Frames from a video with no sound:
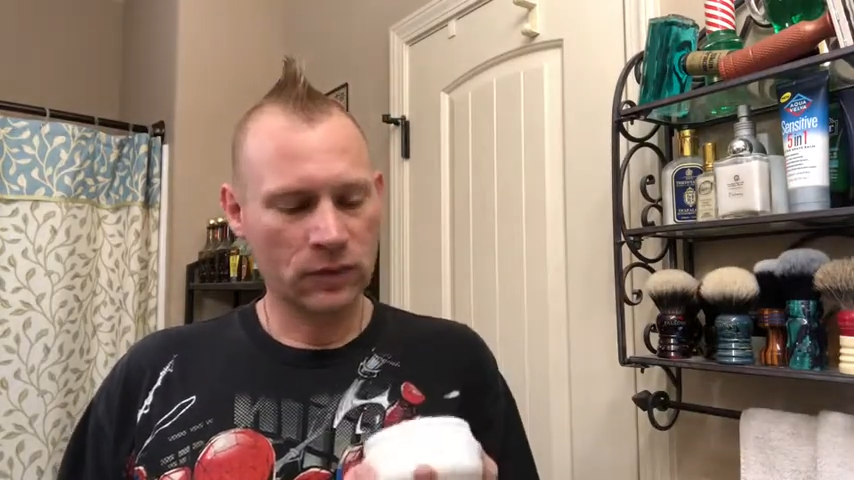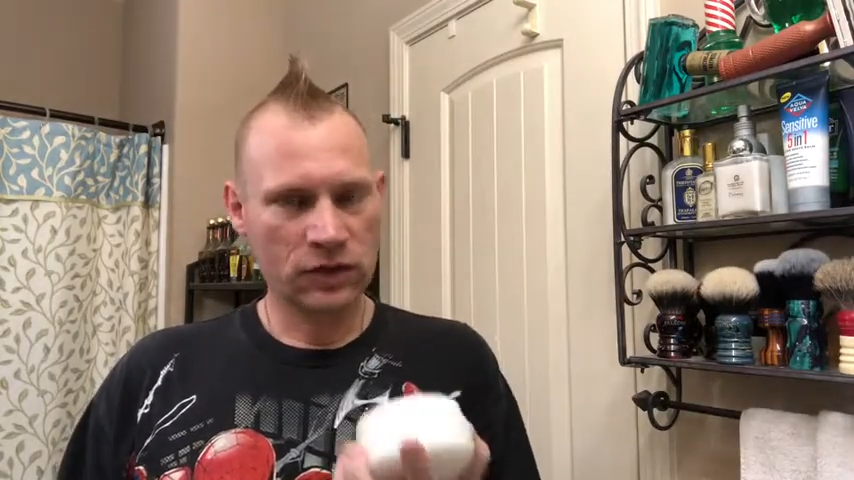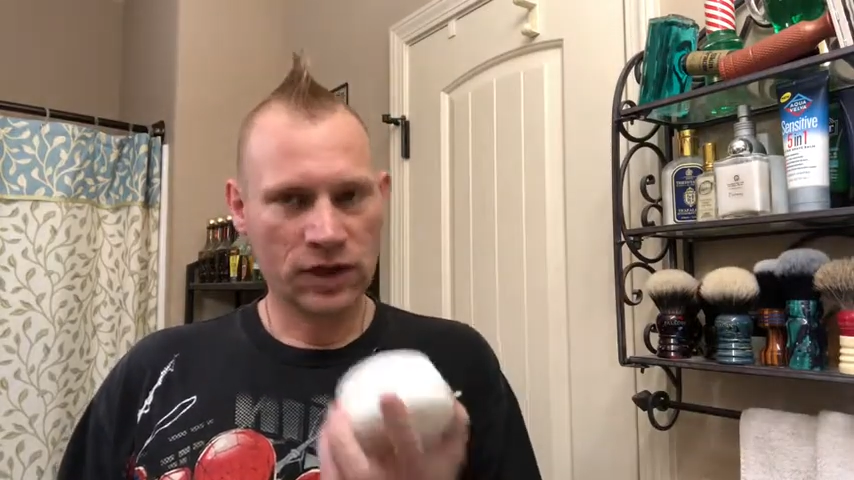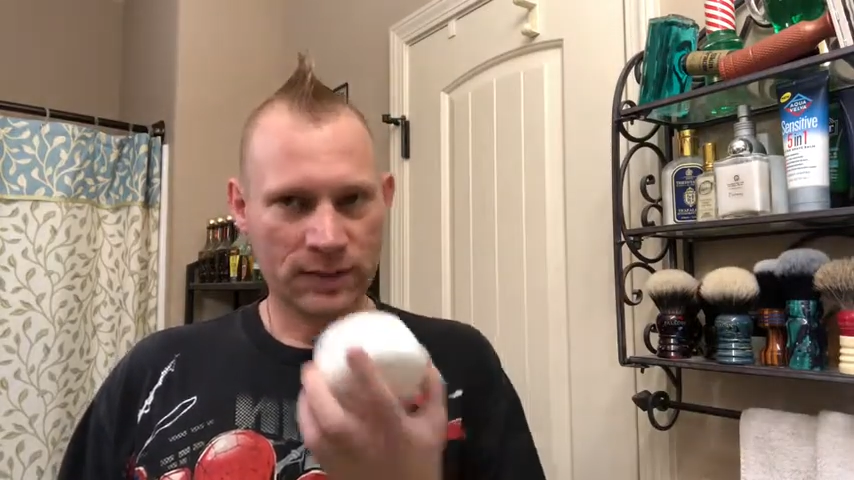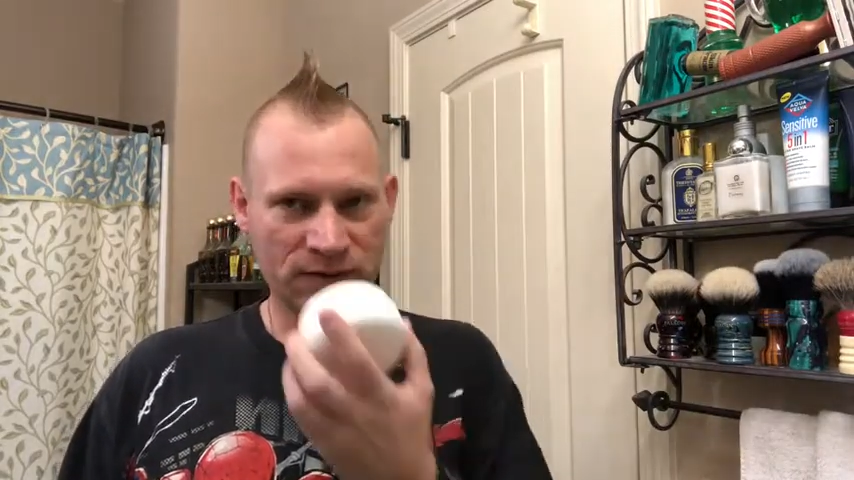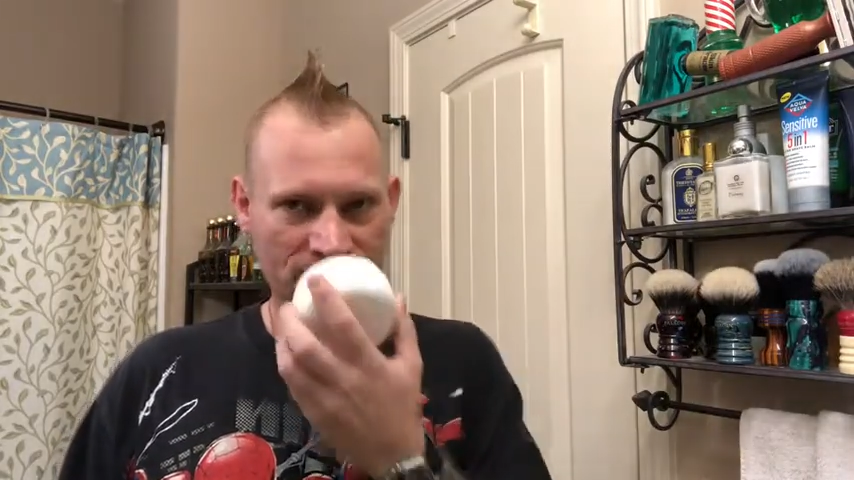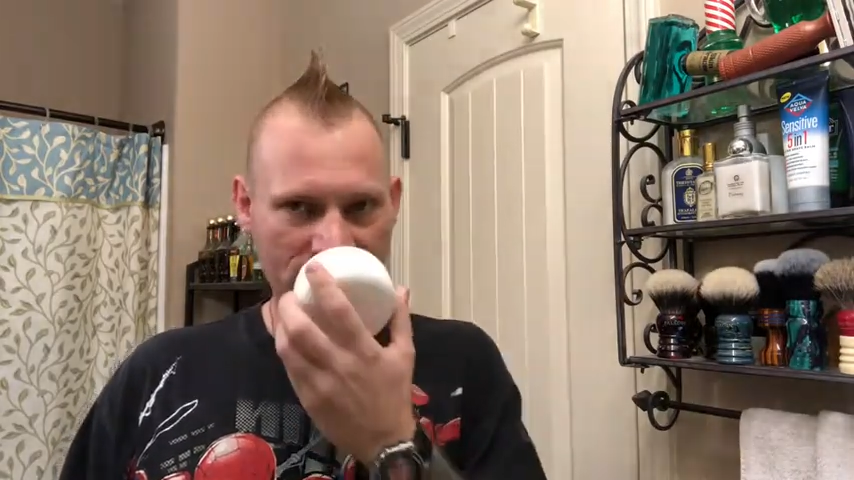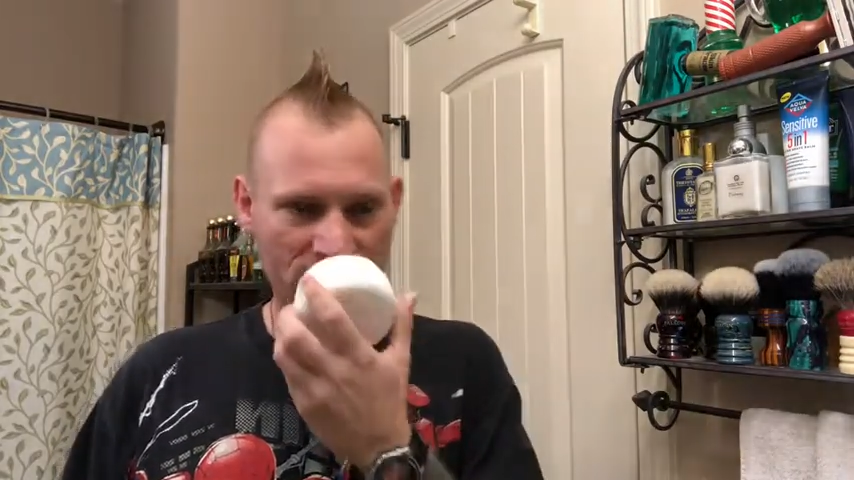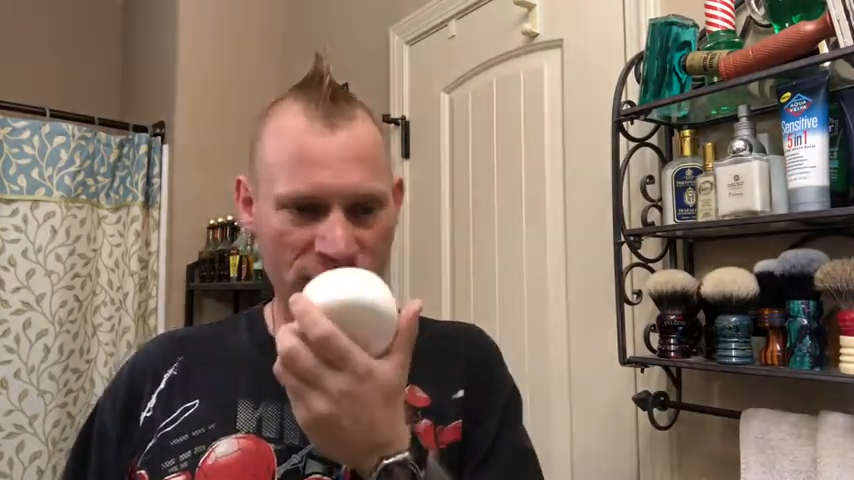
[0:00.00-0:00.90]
job scenting the